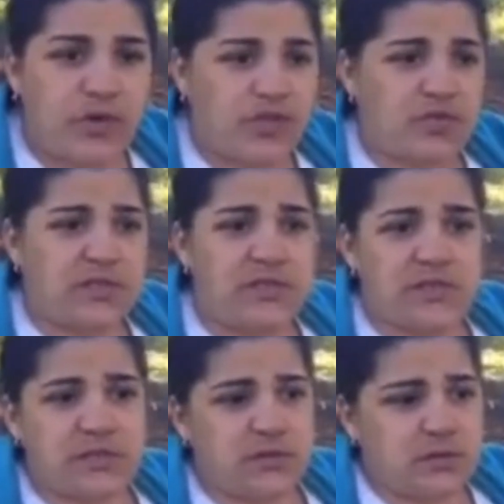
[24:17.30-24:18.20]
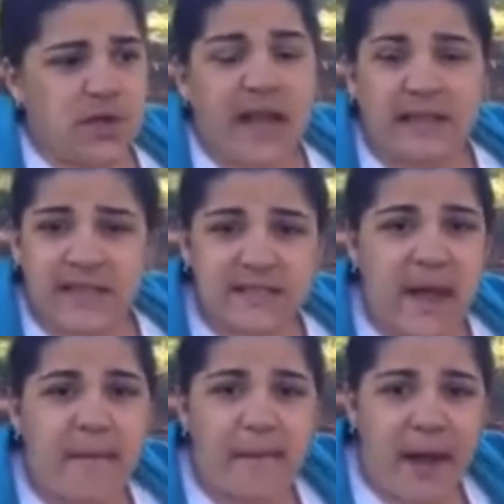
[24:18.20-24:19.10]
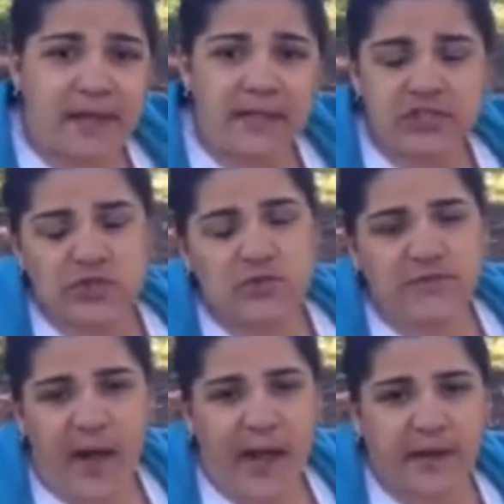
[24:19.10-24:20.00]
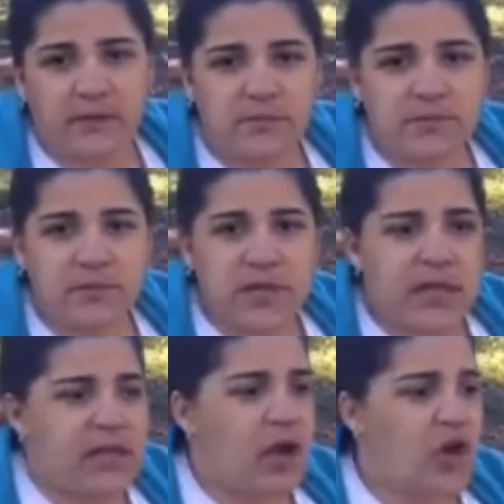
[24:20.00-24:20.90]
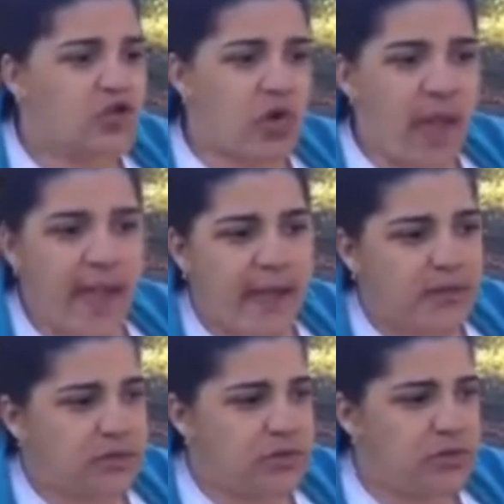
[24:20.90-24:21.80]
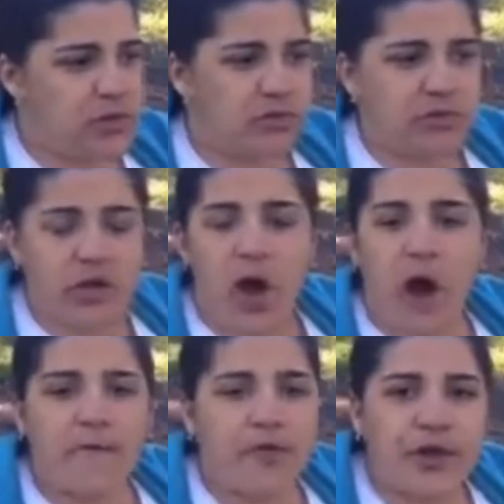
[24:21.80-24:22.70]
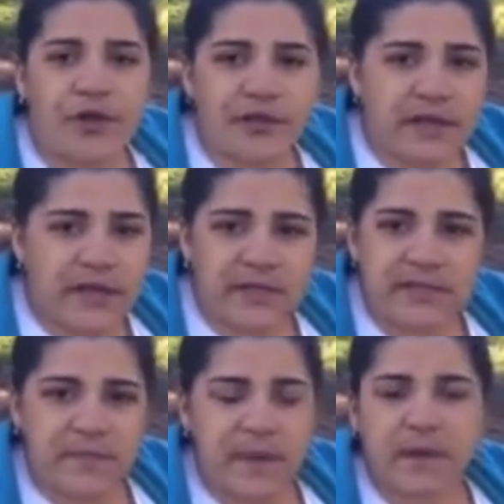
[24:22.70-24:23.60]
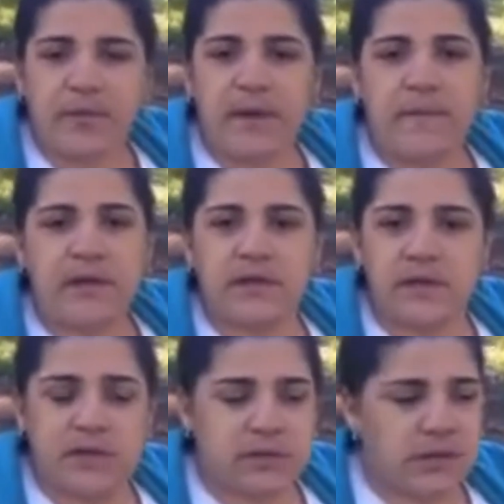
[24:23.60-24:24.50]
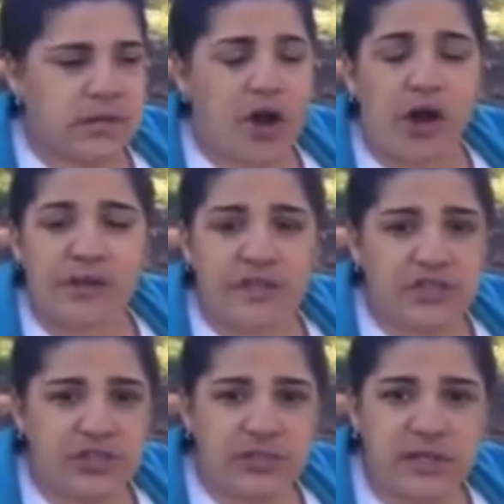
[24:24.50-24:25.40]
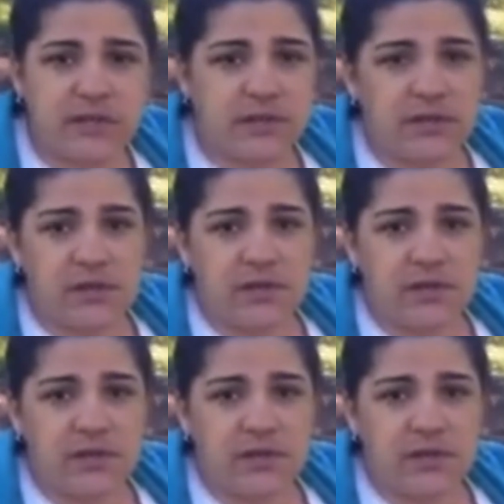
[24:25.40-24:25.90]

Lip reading: which was at that time in my addiction was fine. He also had, you know, offered other things to men and women in our addiction that